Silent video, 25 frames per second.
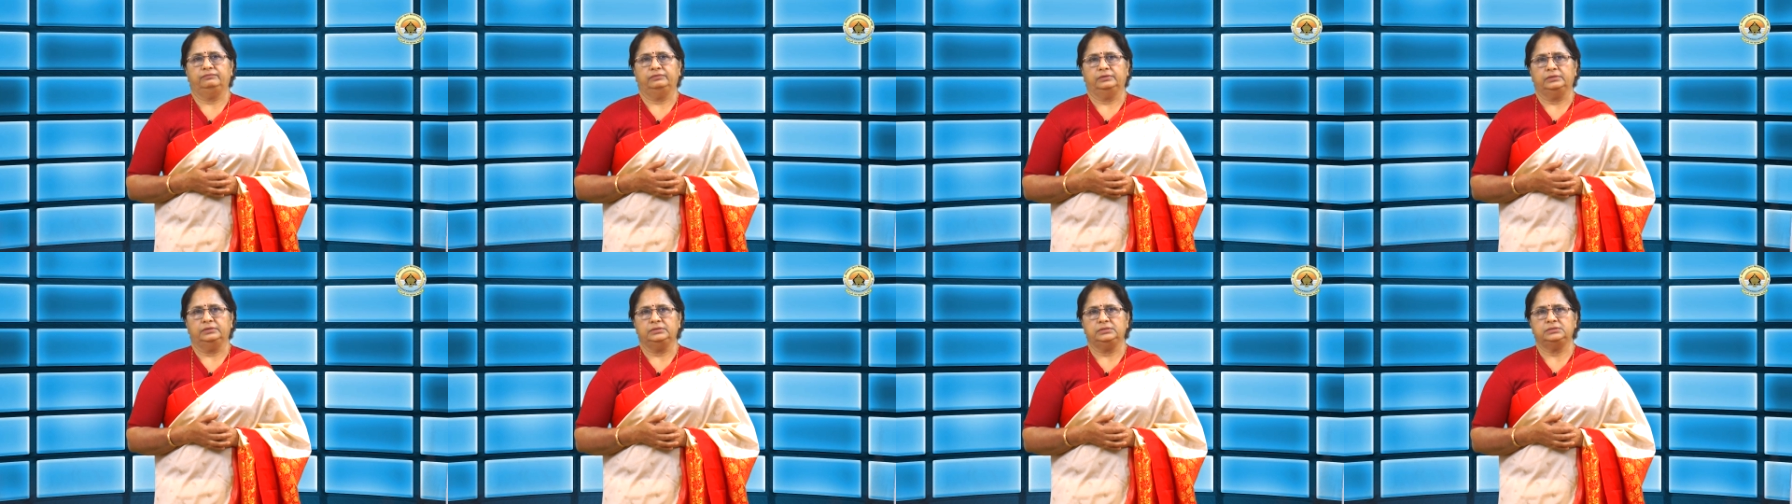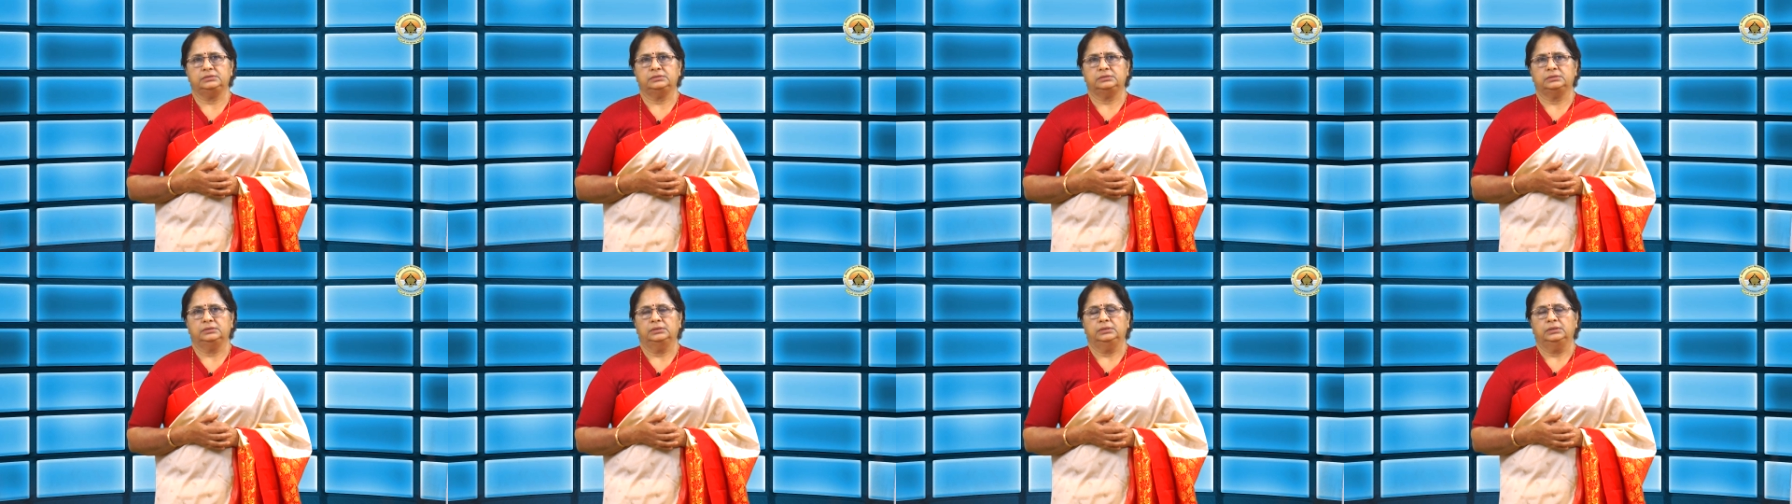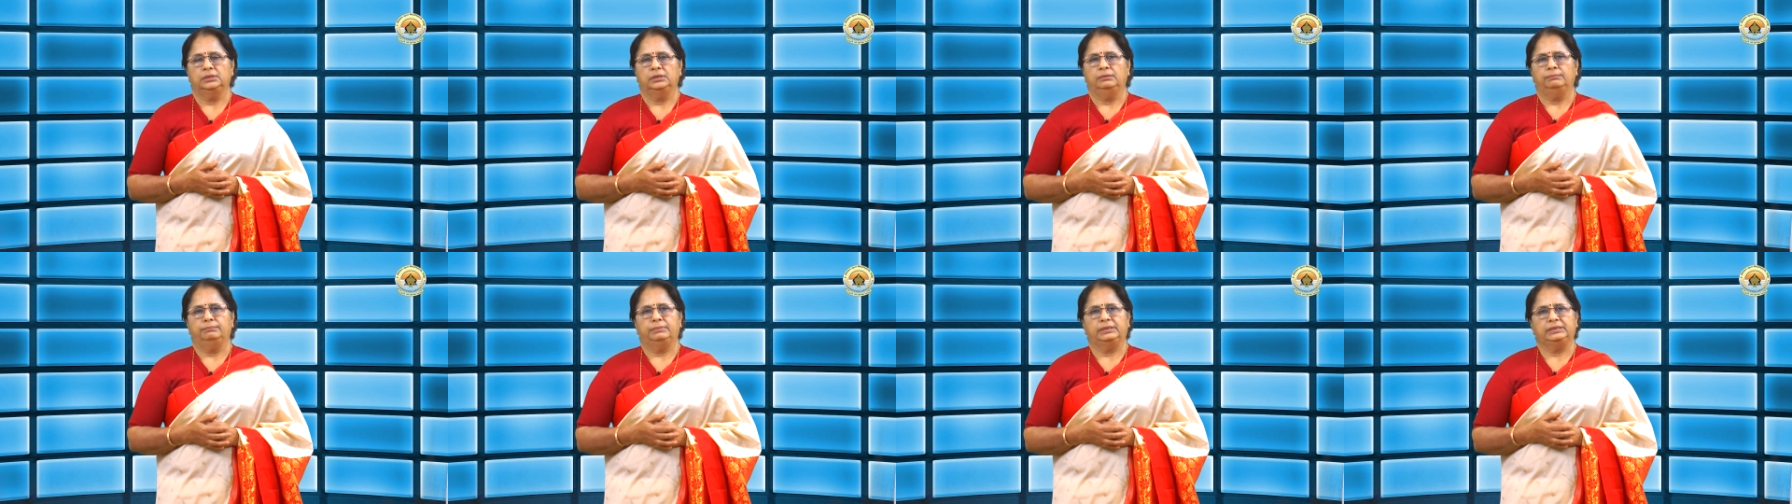first,
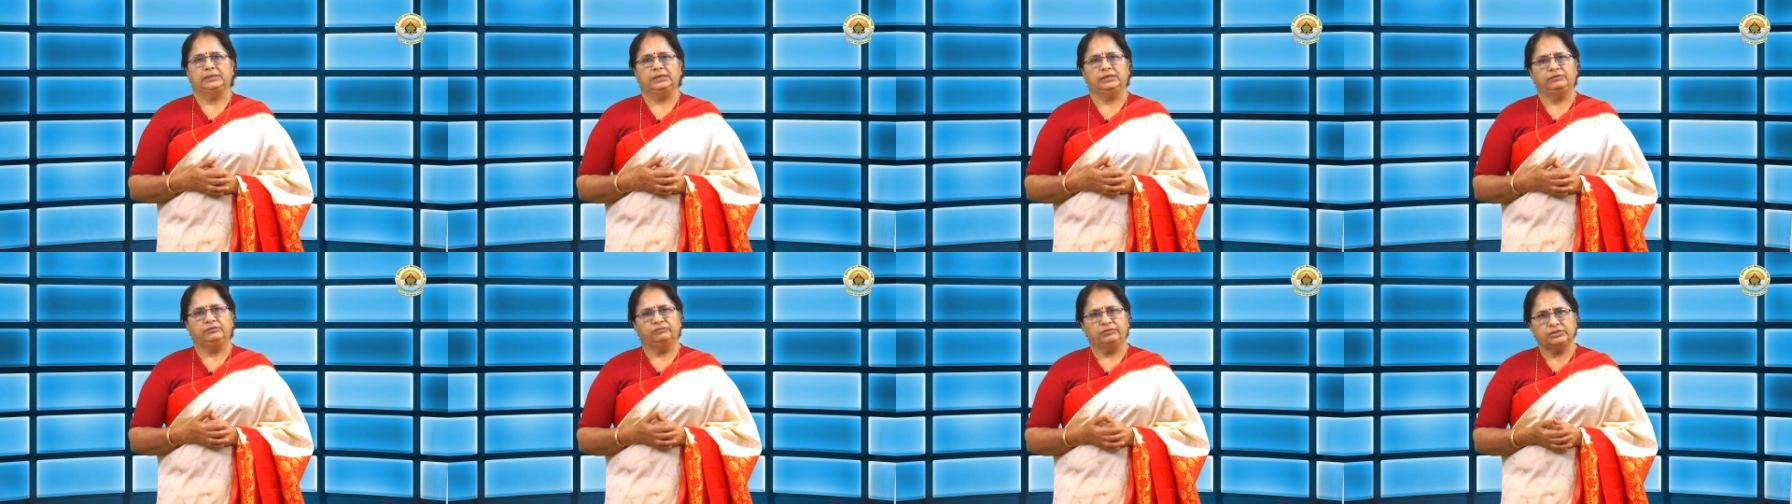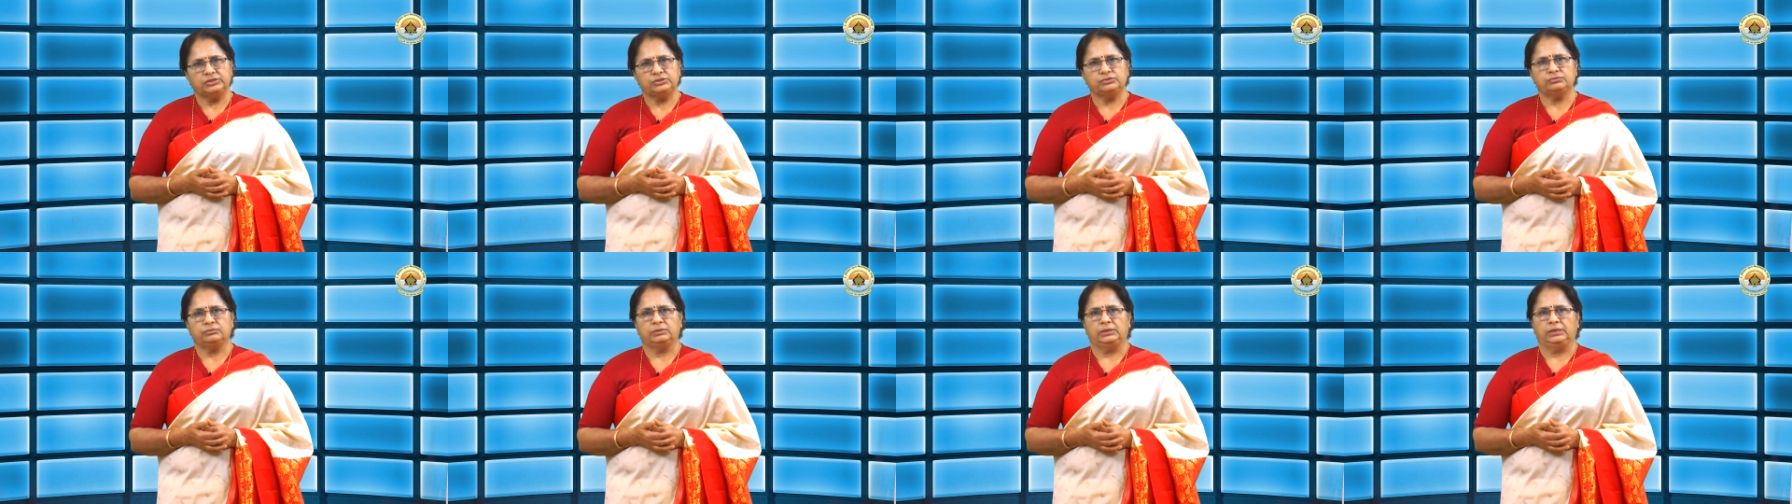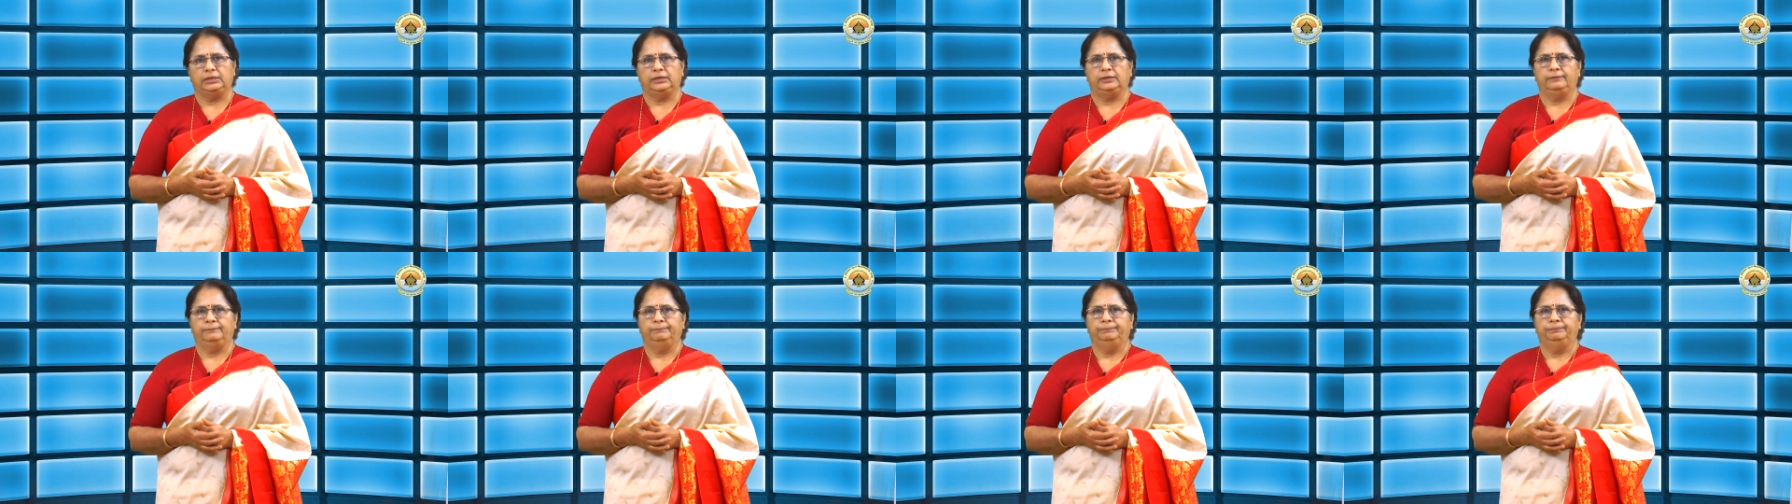but eventually